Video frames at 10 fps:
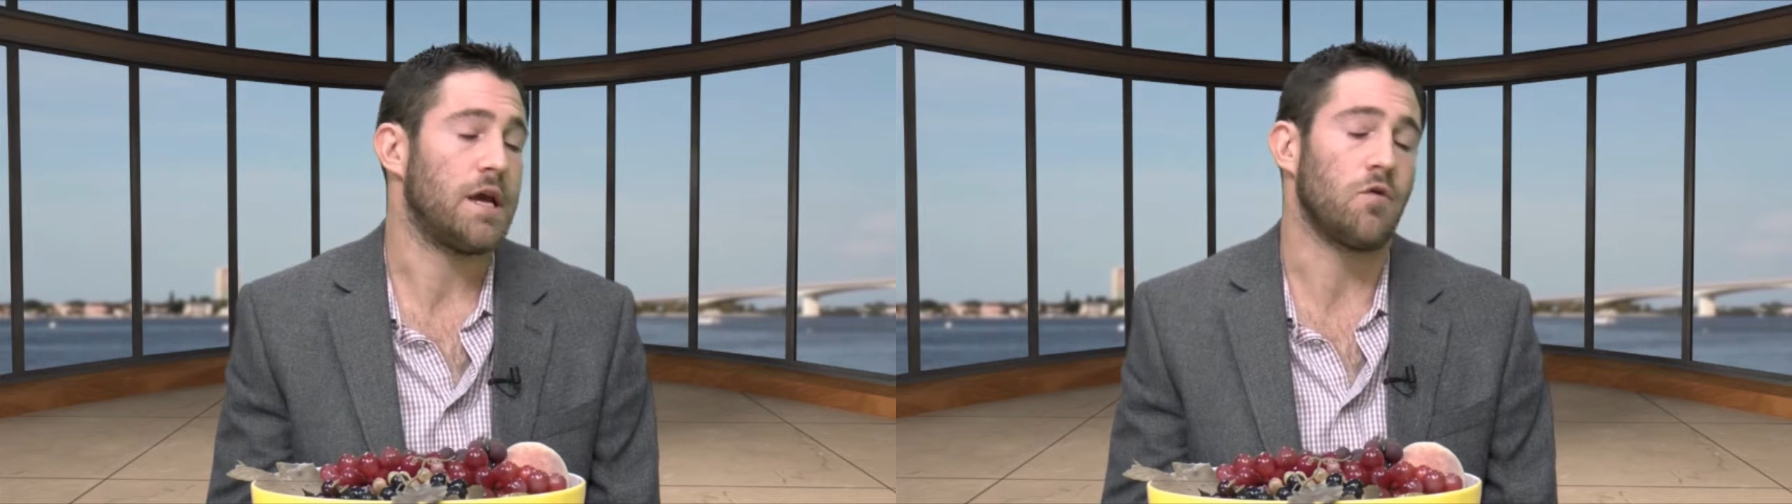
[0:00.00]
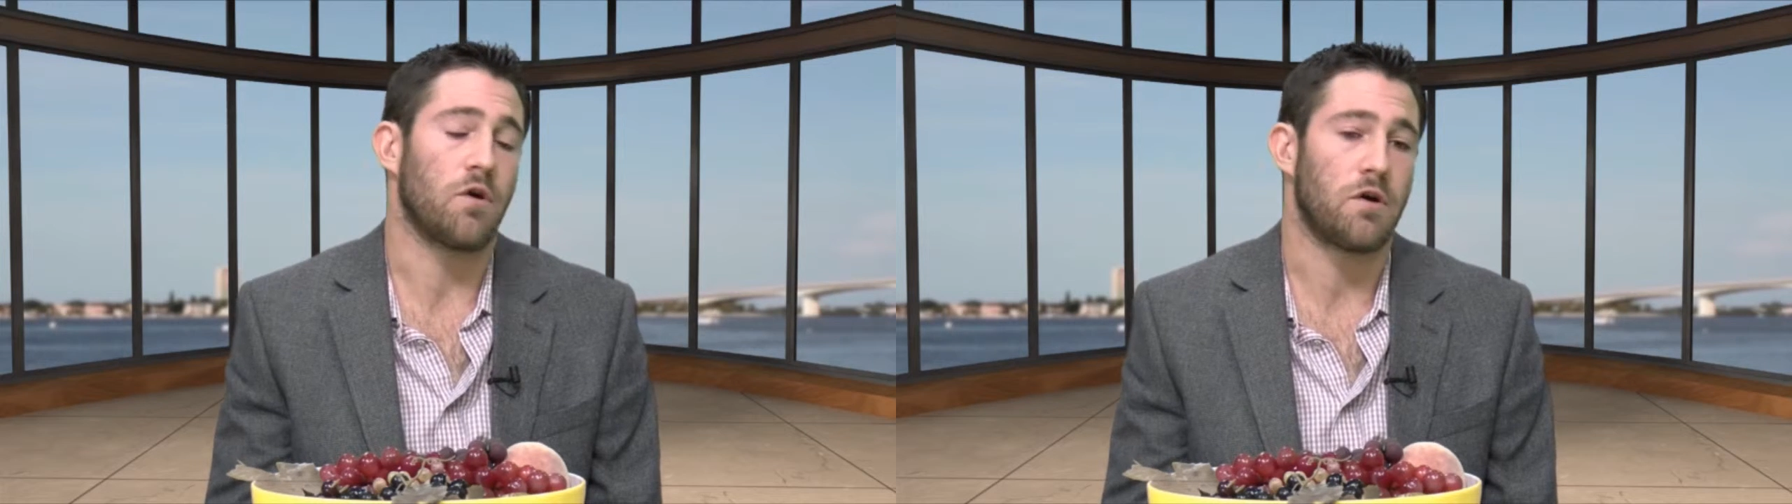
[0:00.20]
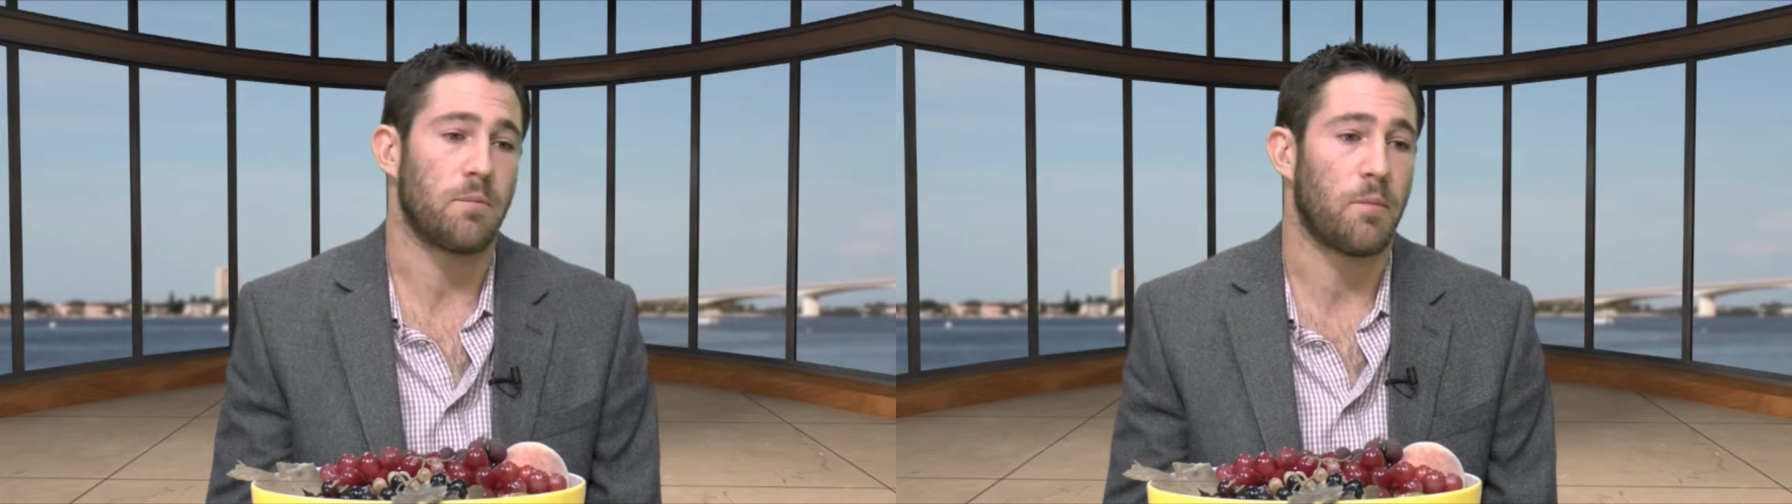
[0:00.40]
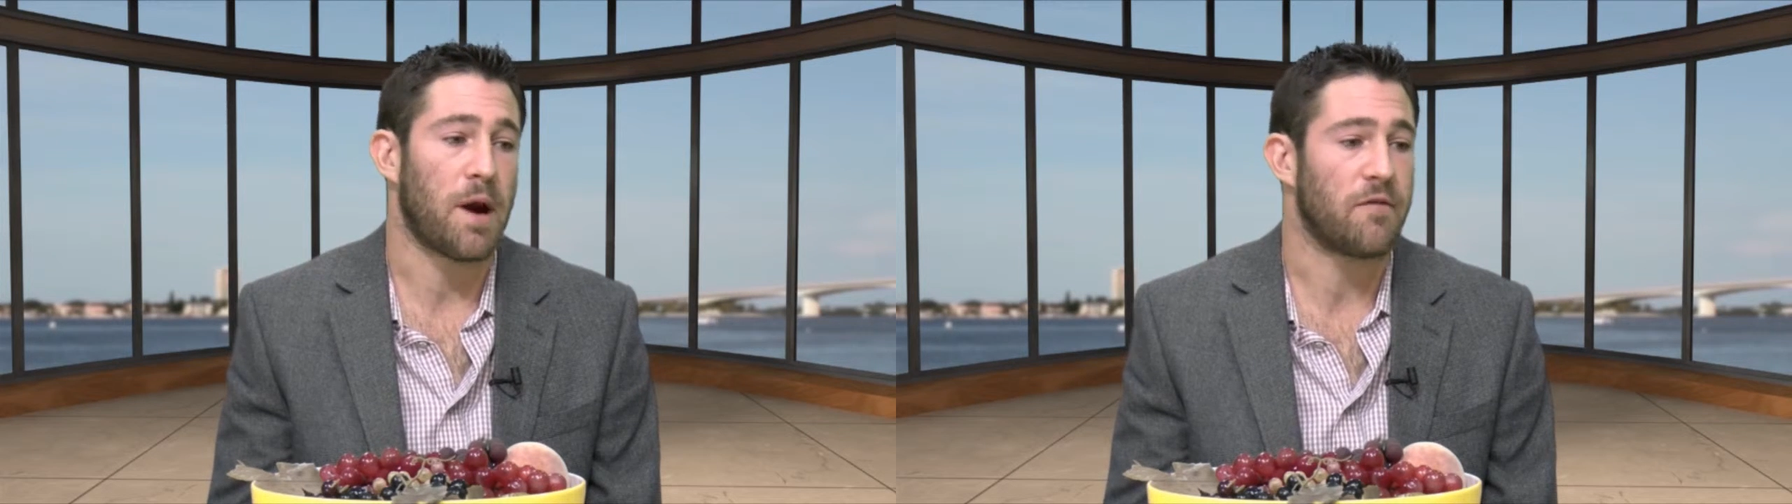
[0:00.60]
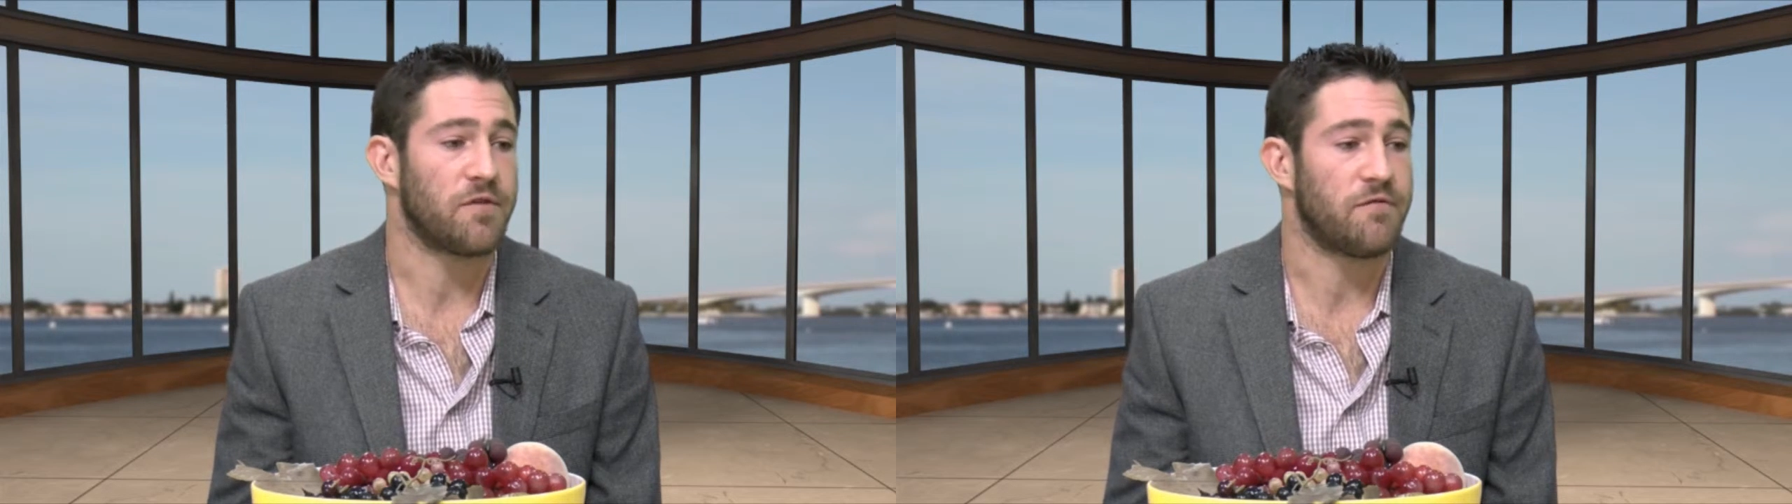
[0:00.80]
In order to
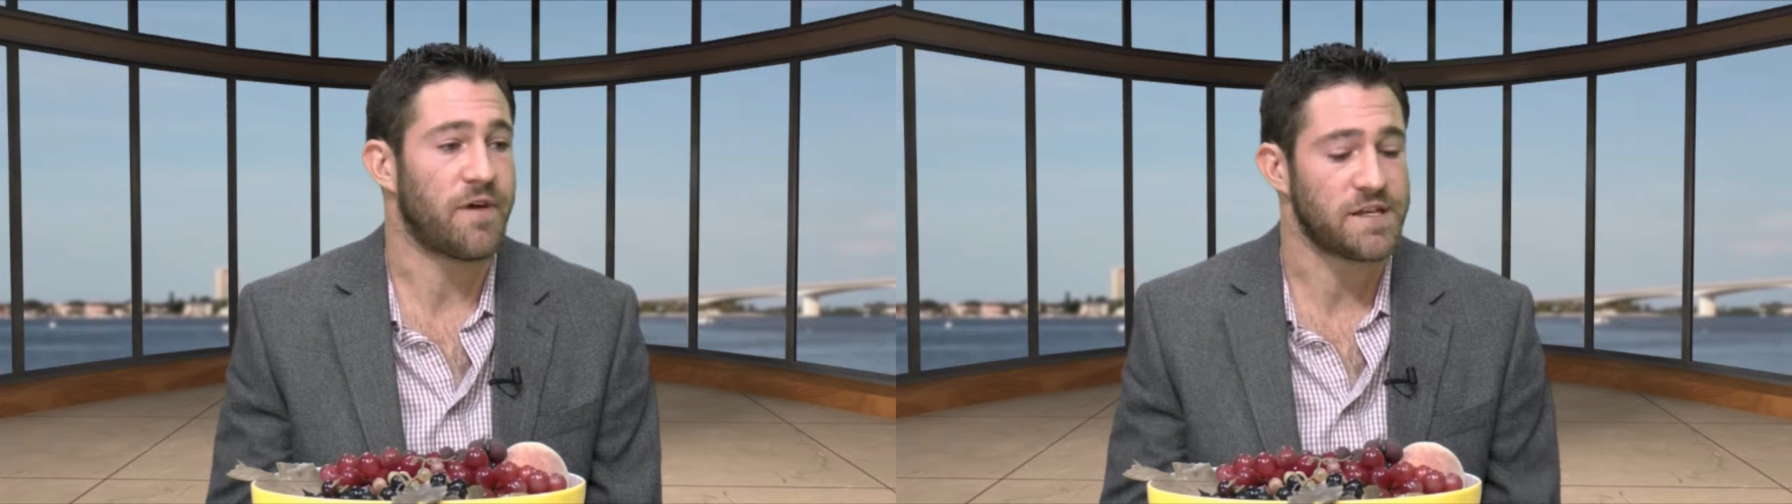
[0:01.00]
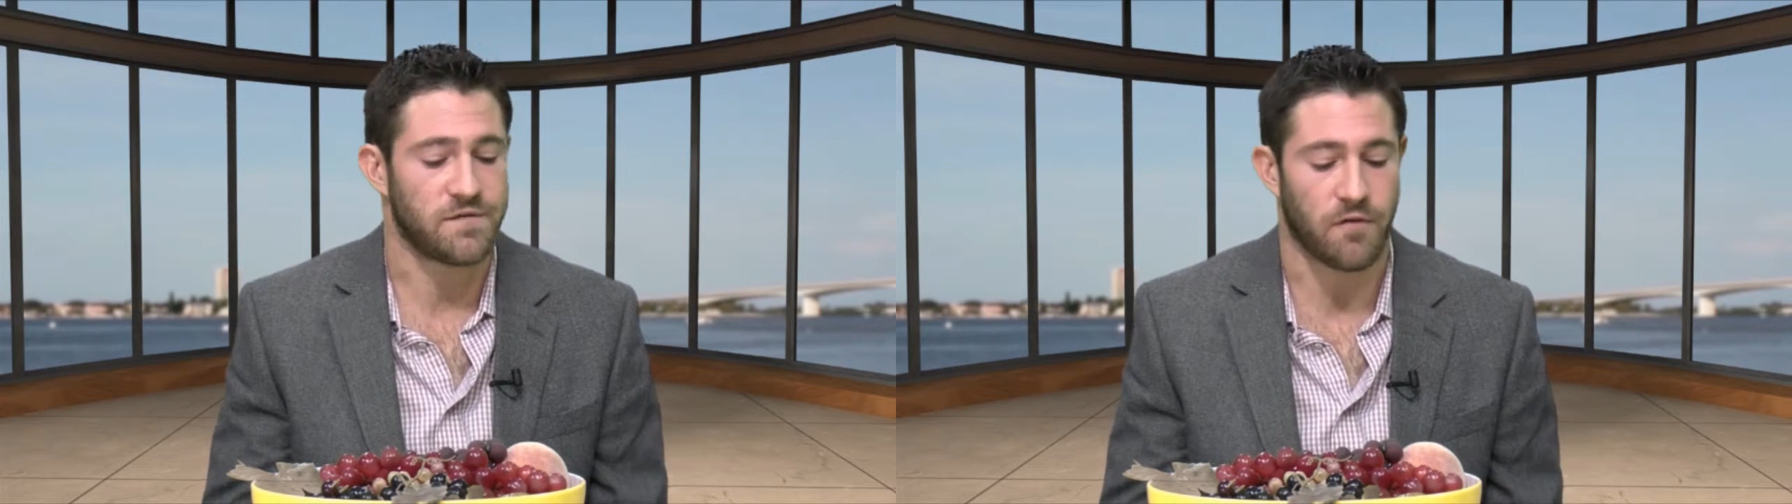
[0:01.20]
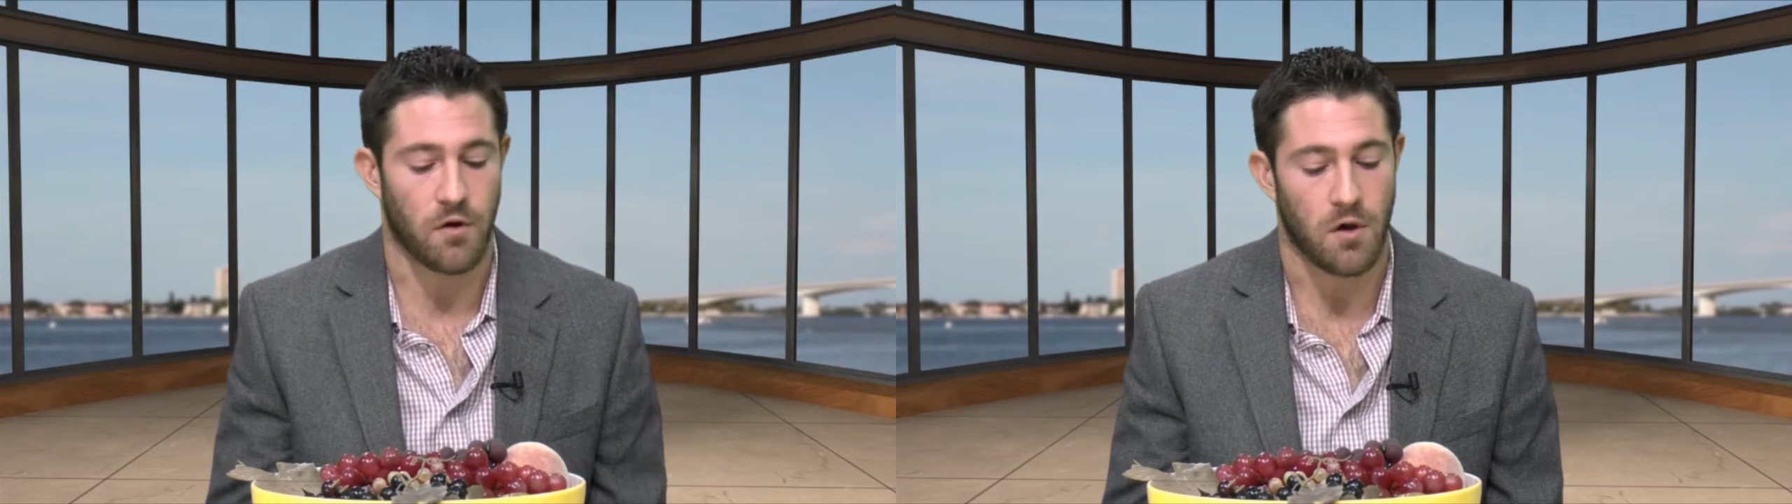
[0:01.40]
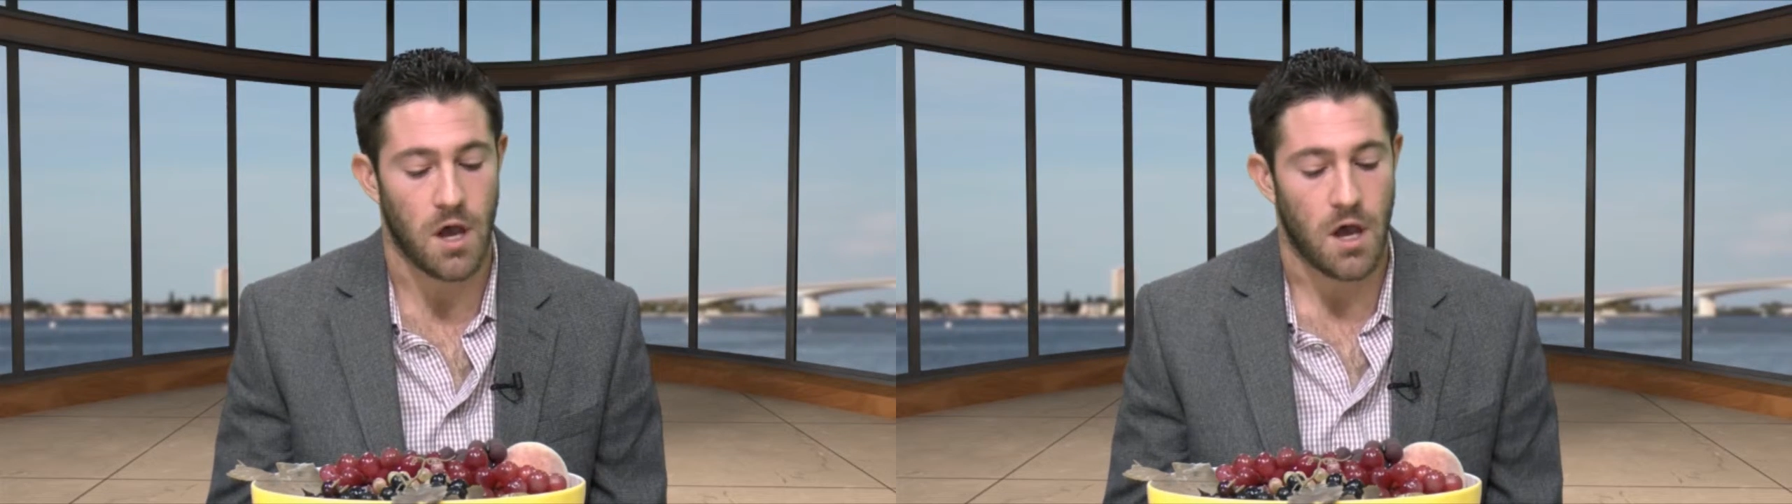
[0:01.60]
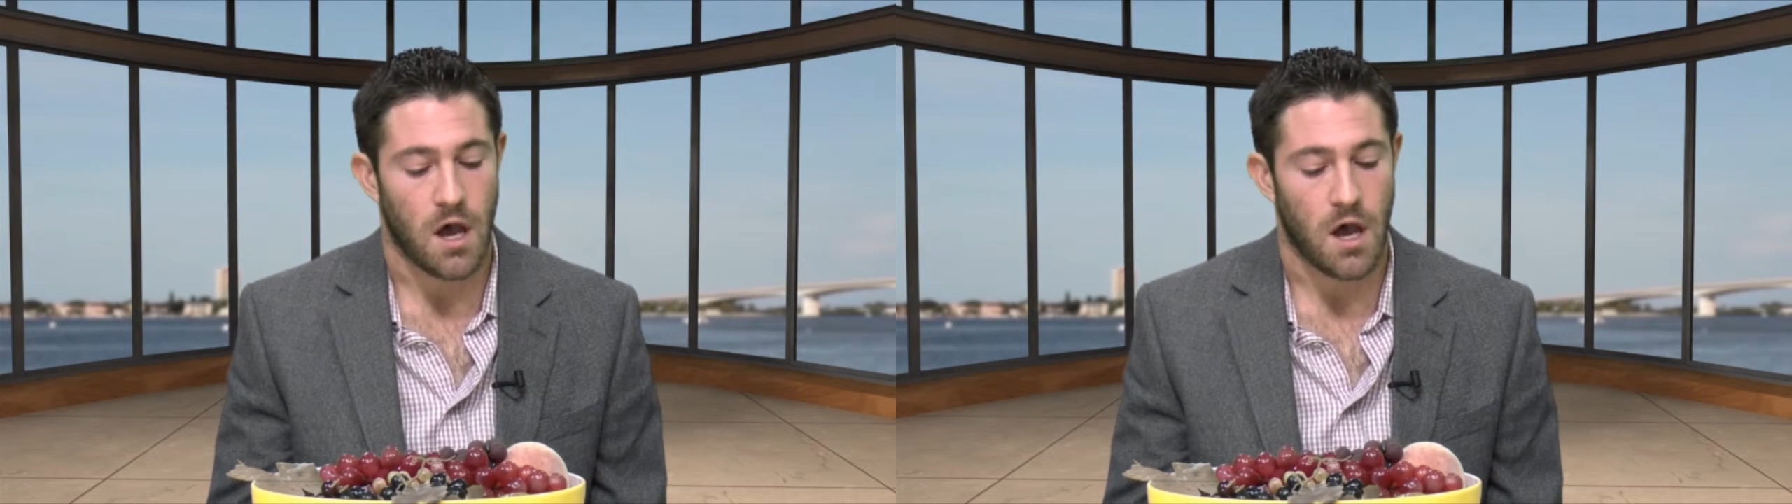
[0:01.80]
prepare for the festival,